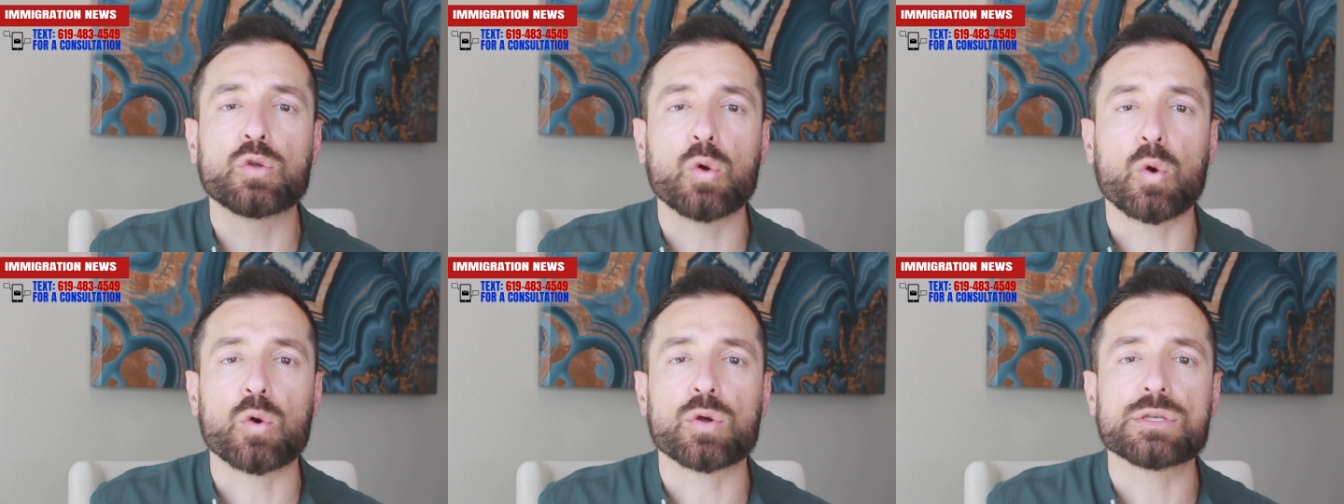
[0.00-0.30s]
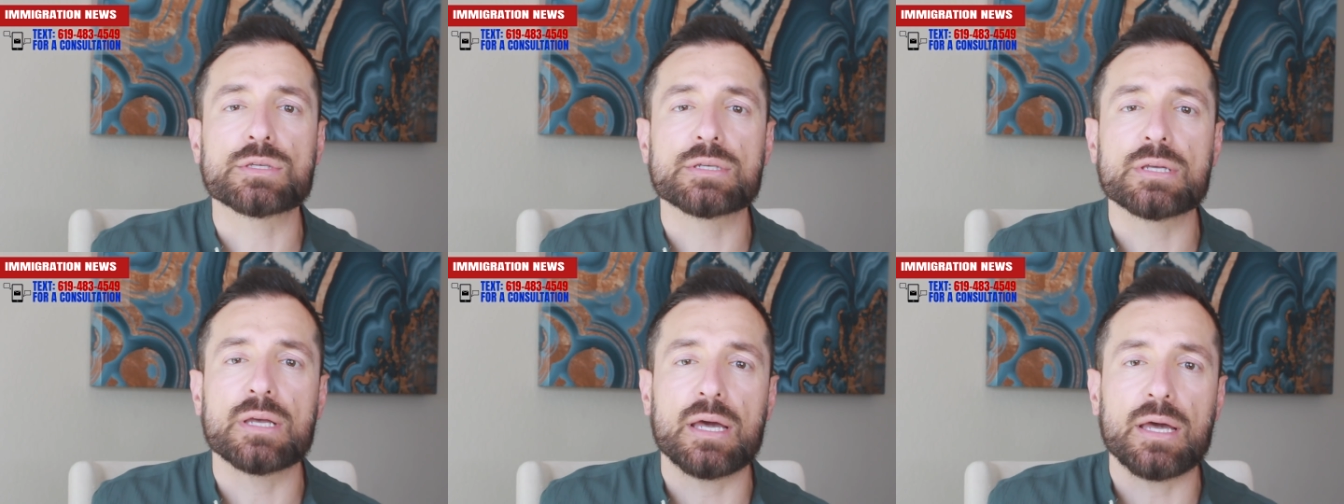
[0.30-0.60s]

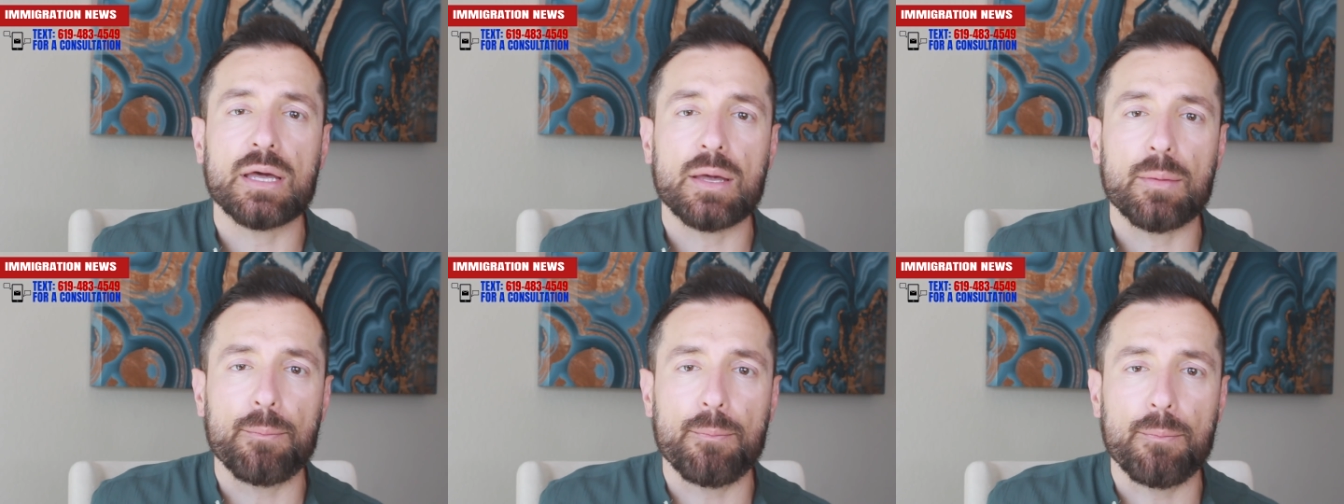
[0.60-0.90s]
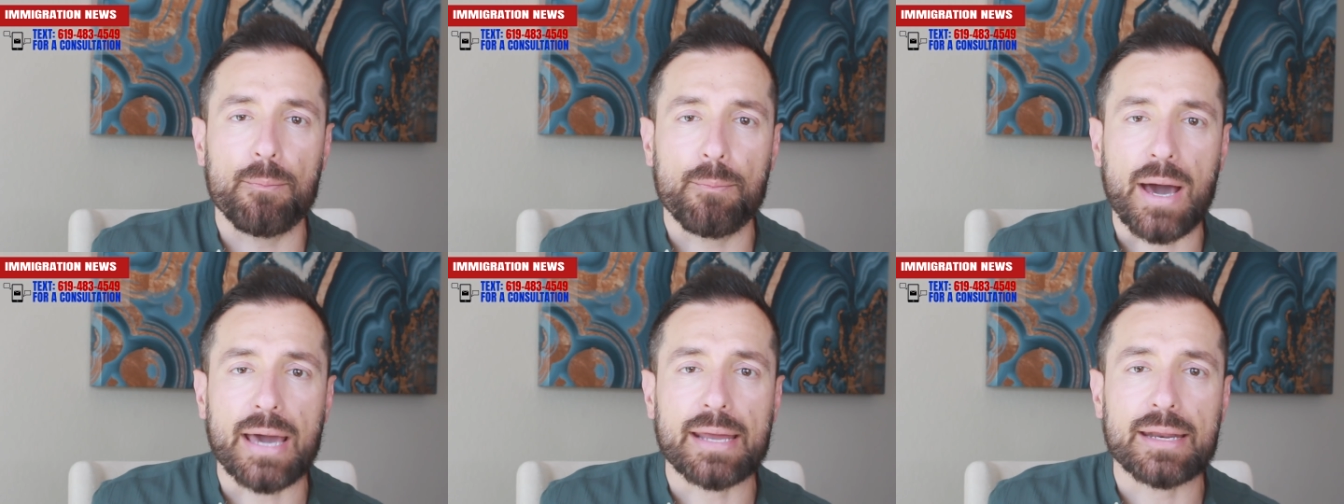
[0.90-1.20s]
towards
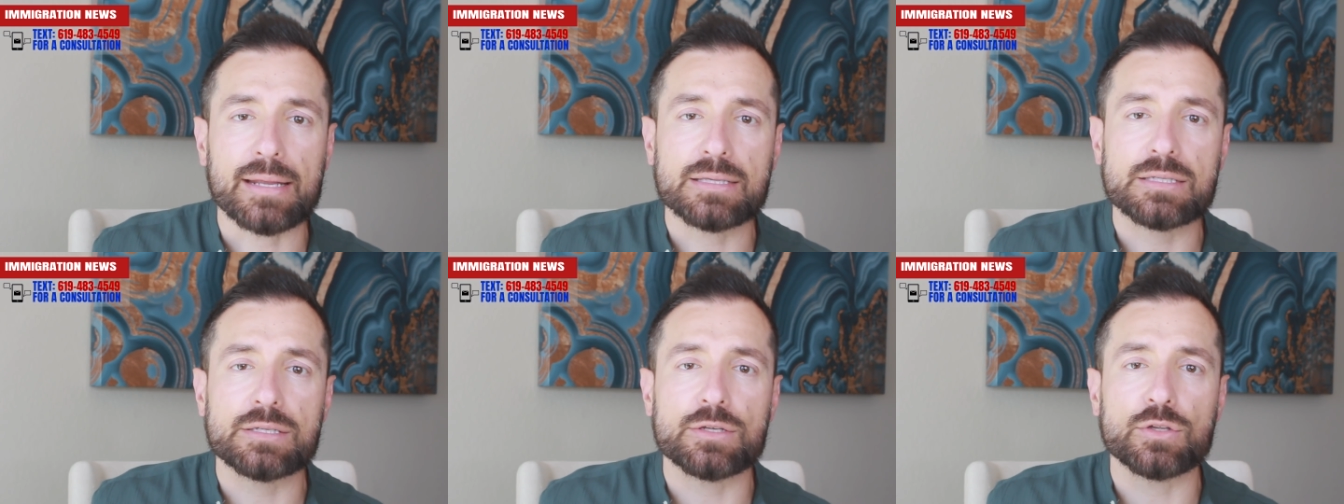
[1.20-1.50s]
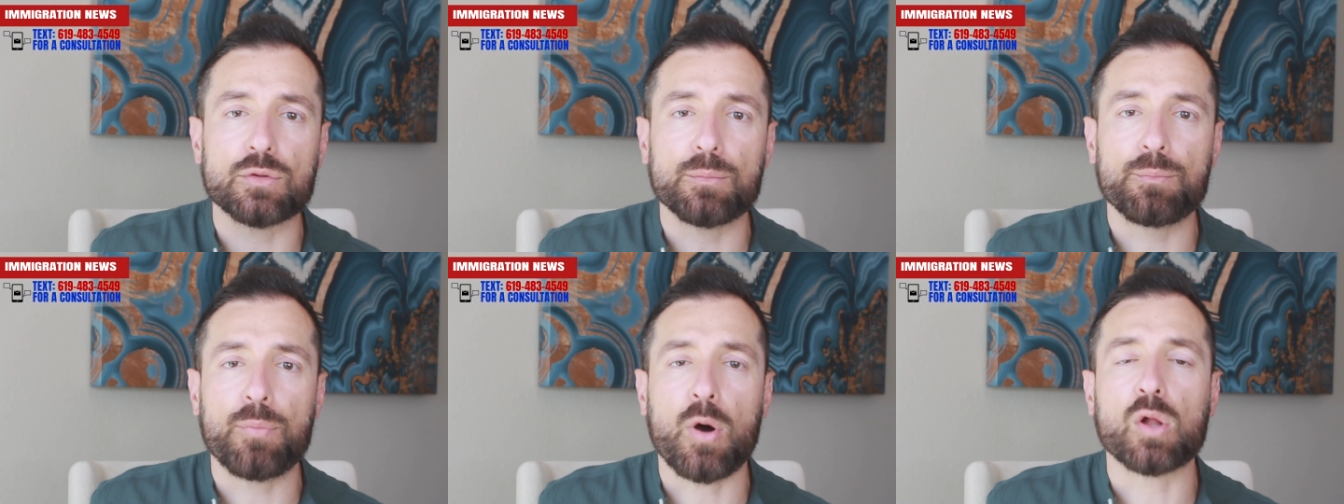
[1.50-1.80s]

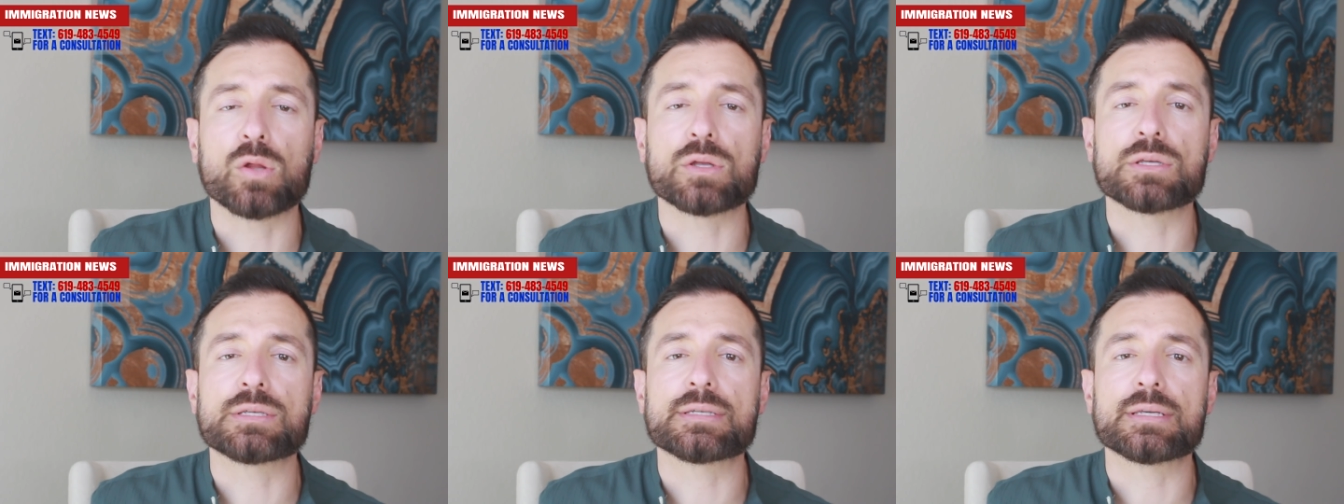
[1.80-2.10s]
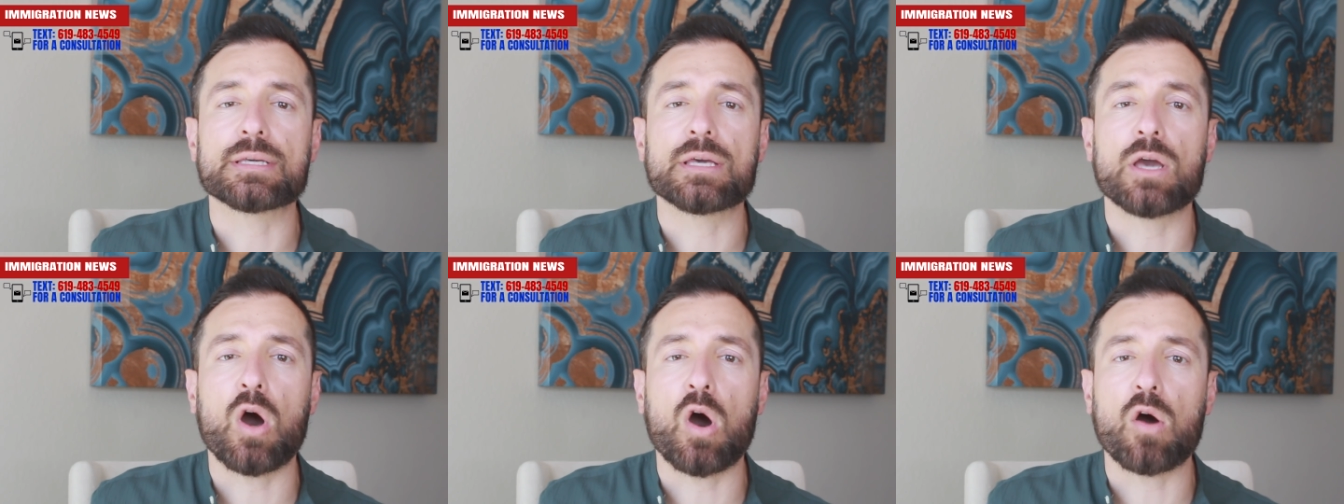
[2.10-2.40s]
Biden's
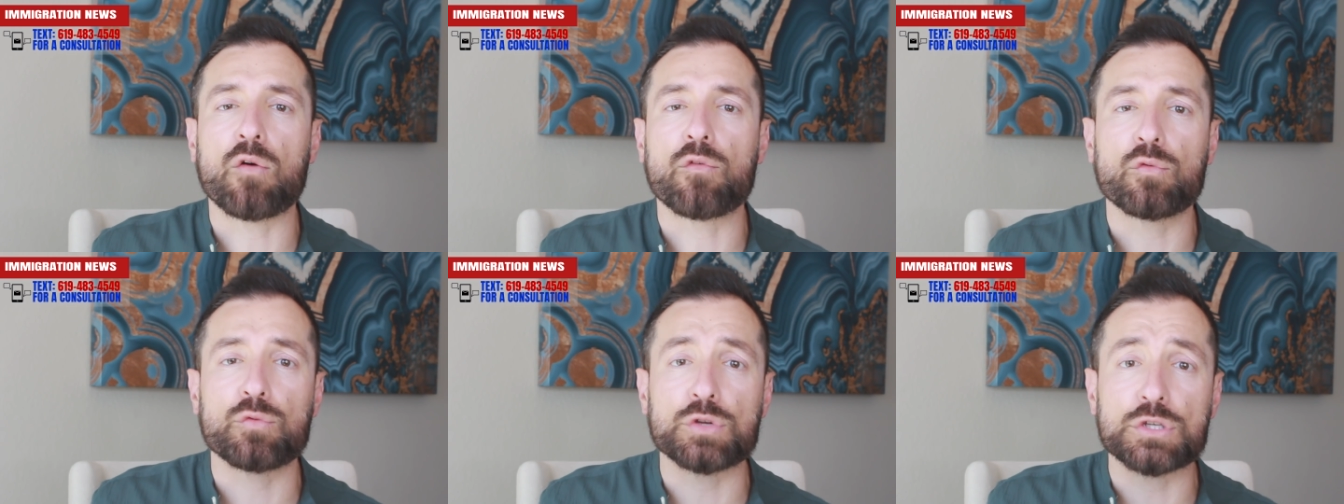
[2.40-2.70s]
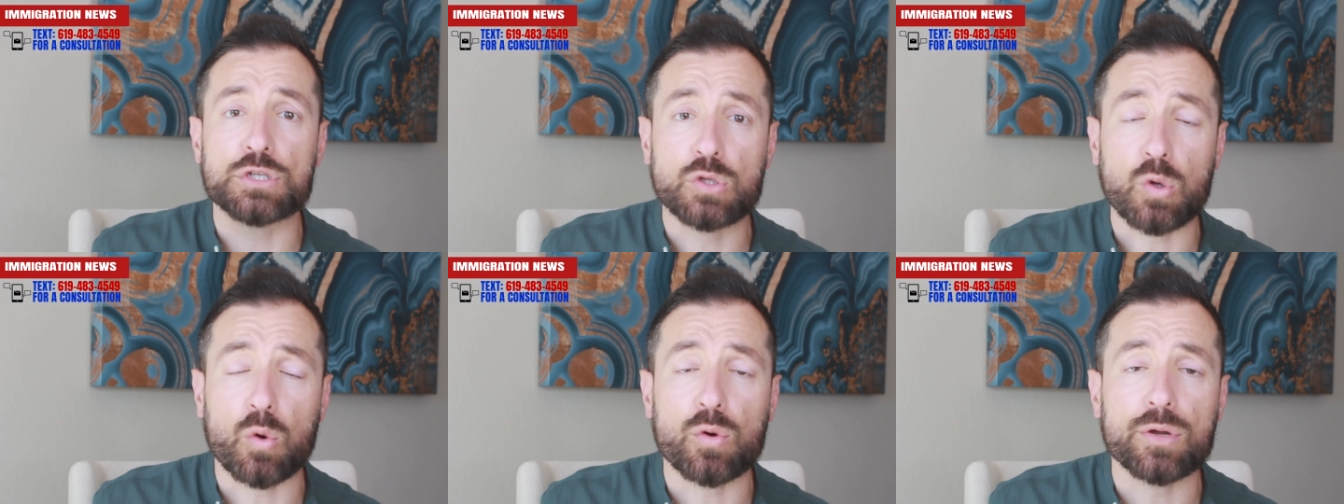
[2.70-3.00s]
policy of
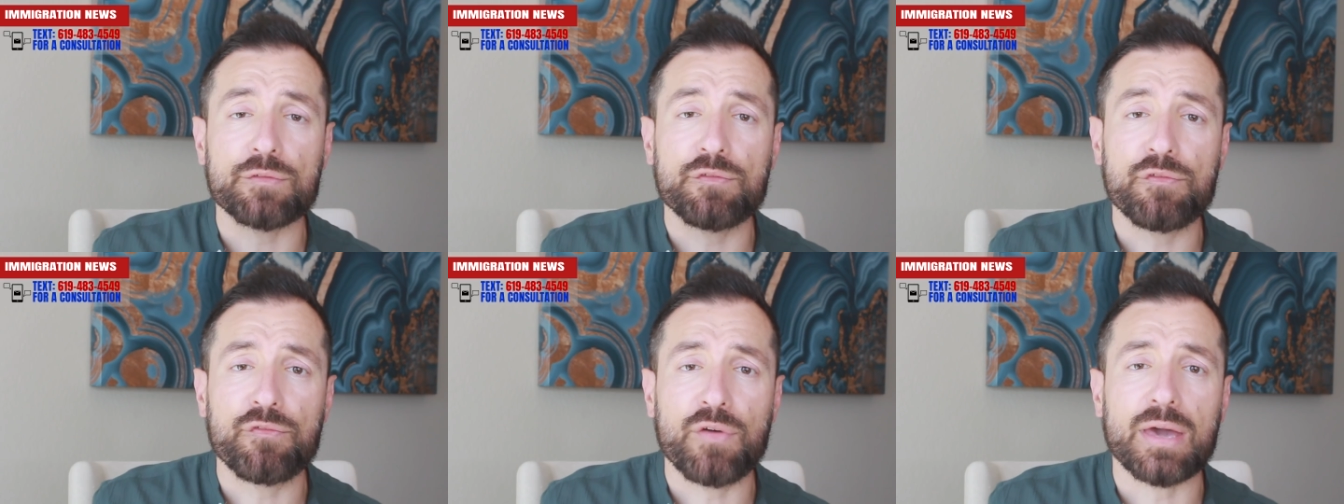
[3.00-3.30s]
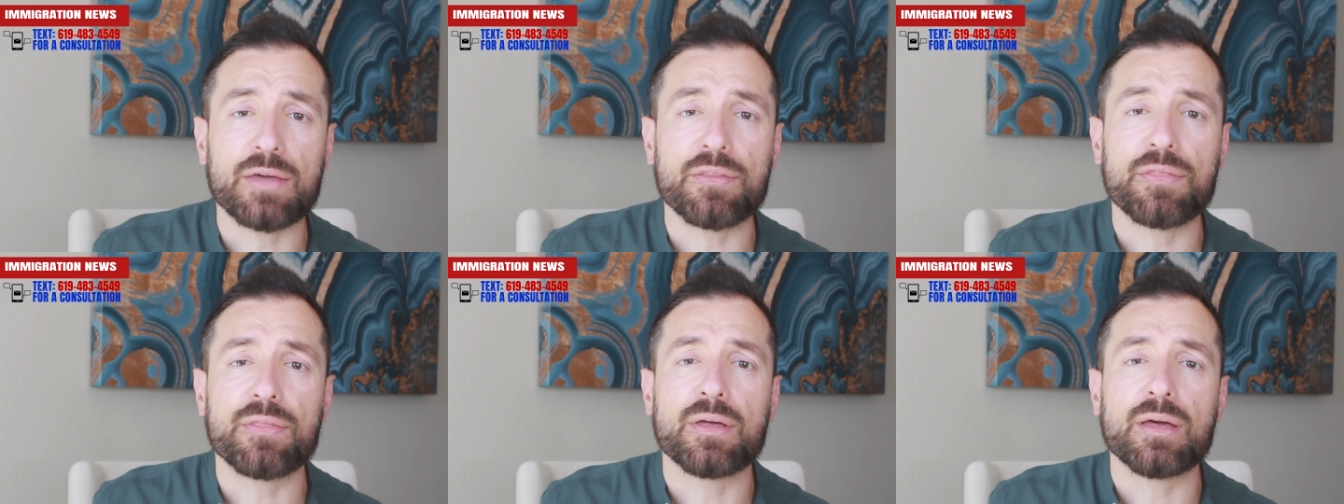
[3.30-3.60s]
restoring
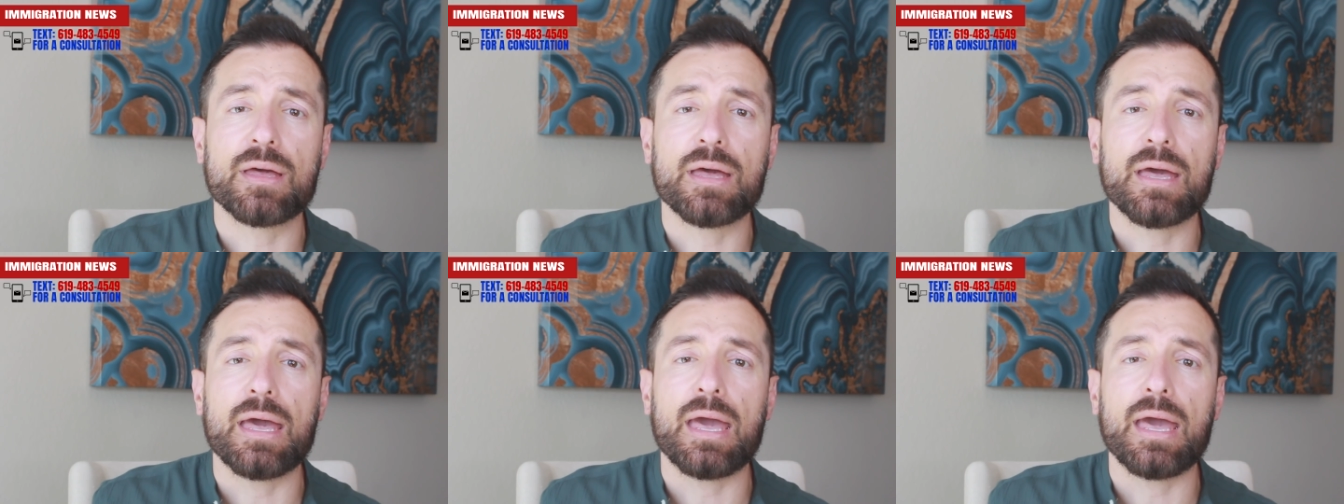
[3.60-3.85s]
faith